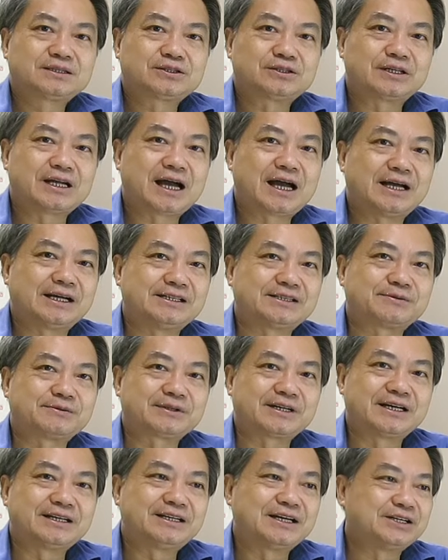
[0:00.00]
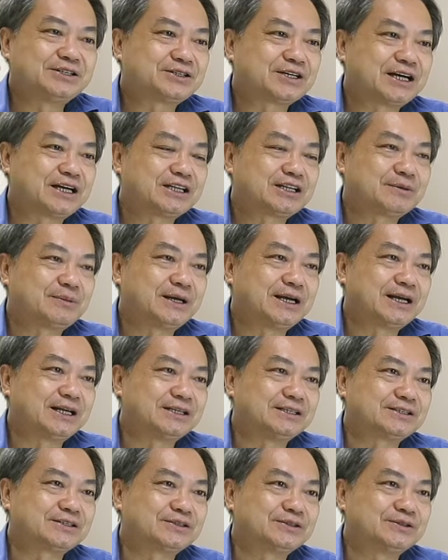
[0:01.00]
Good day, ladies and
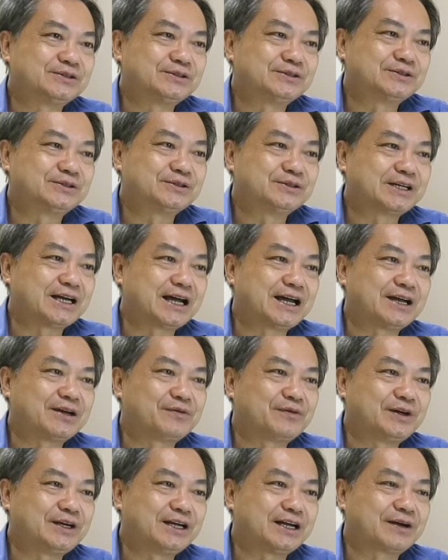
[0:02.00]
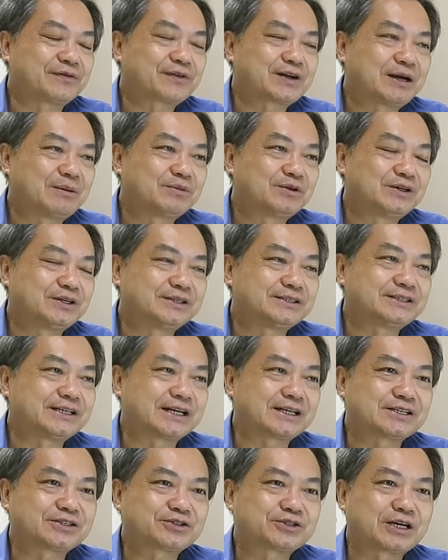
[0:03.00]
gentlemen. So today we have come to the
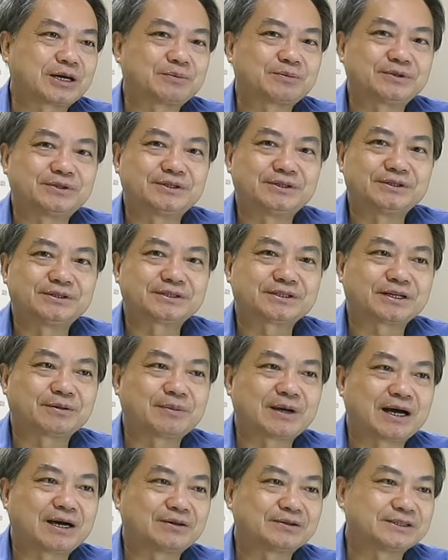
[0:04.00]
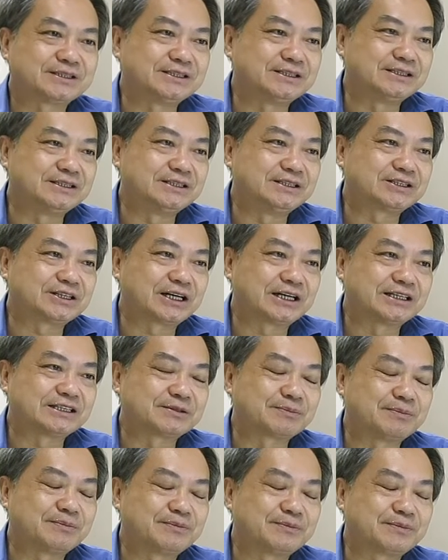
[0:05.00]
6th chapters about the
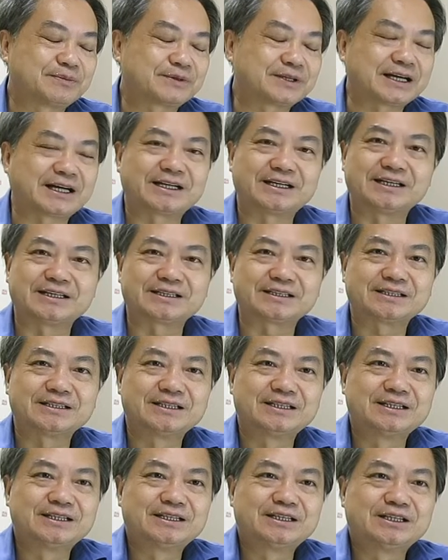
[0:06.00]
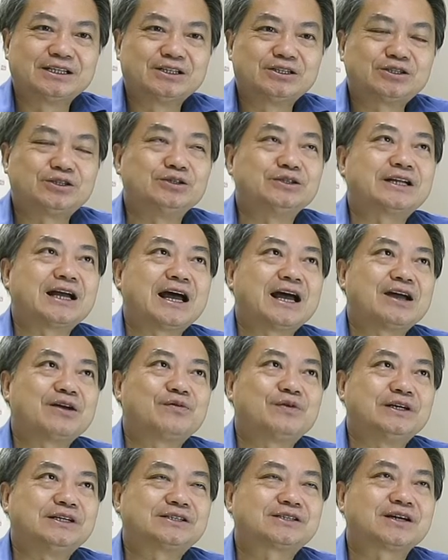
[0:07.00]
transmission technique.
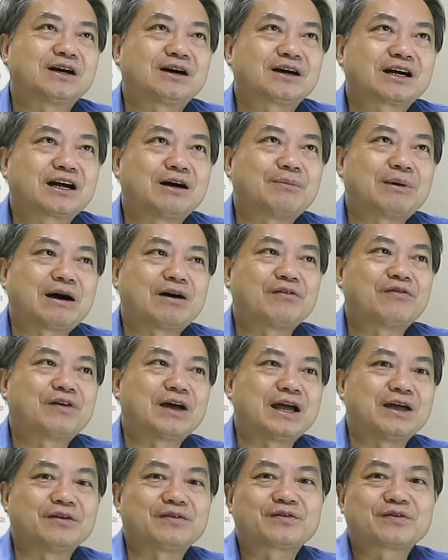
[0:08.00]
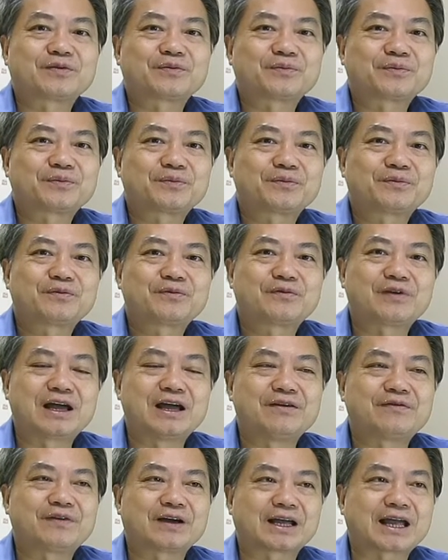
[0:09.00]
Today we talk about faith.
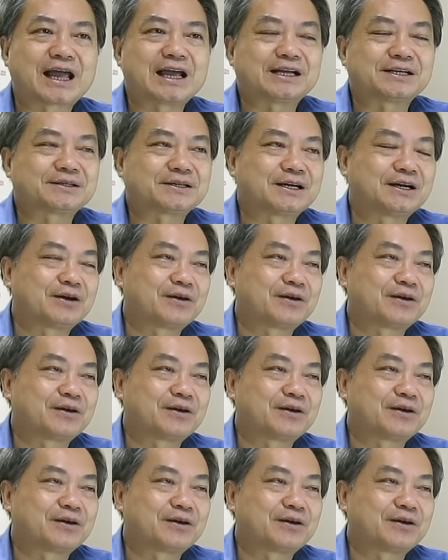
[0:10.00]
Faith again.